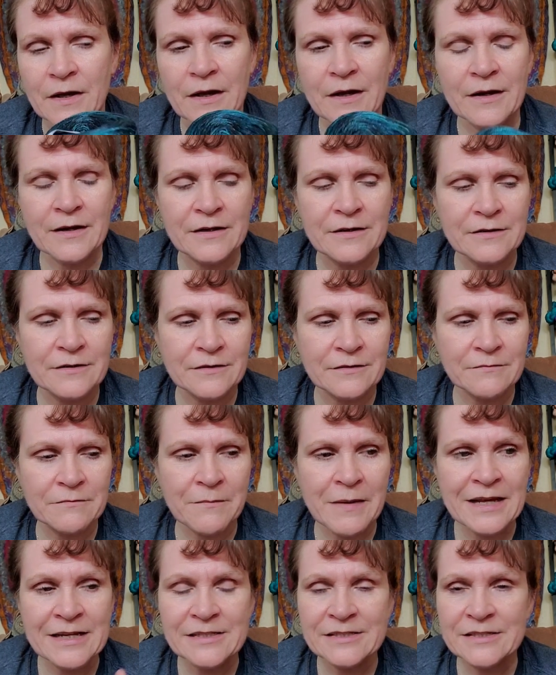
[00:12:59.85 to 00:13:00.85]
uh,
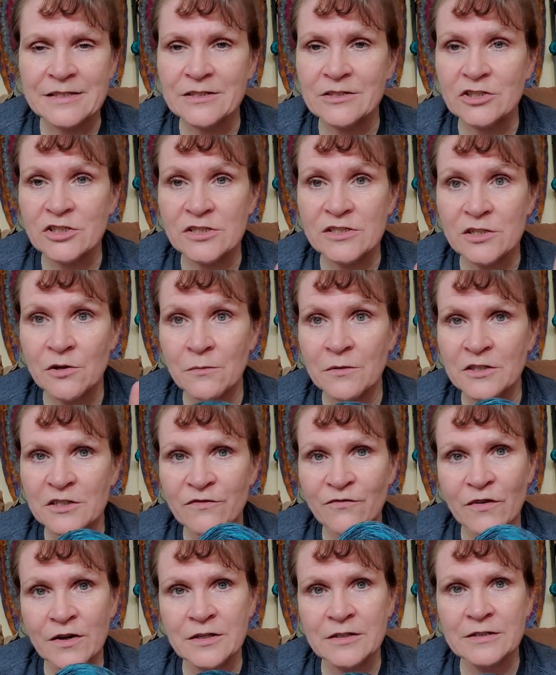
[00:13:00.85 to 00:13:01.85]
makes it just so much
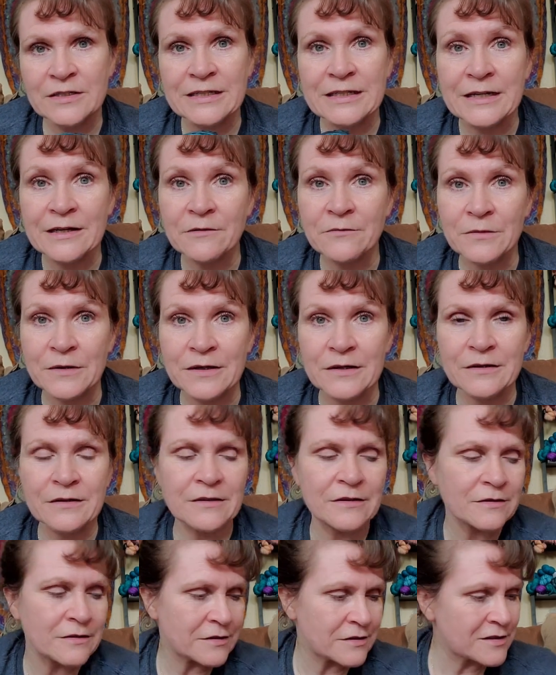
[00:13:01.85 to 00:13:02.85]
fun to knit with.
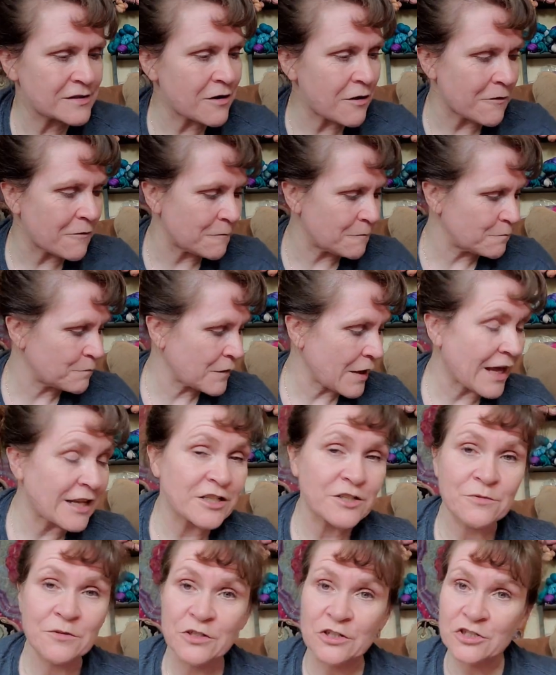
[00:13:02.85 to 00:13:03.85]
So I
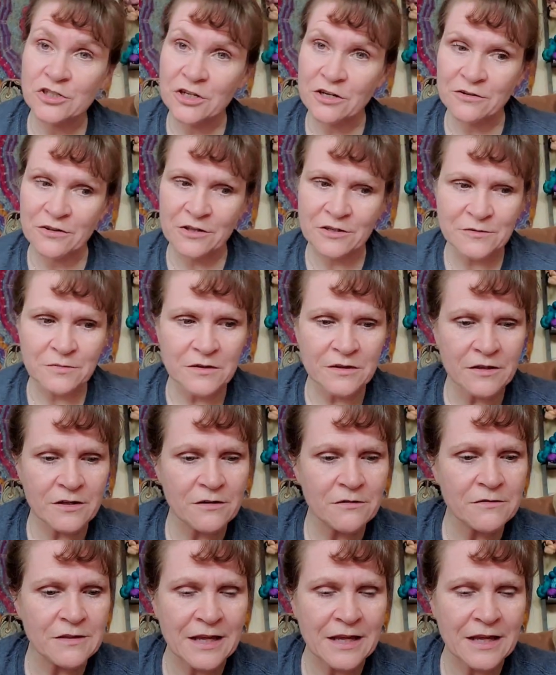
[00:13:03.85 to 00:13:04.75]
just wanted to share those with you.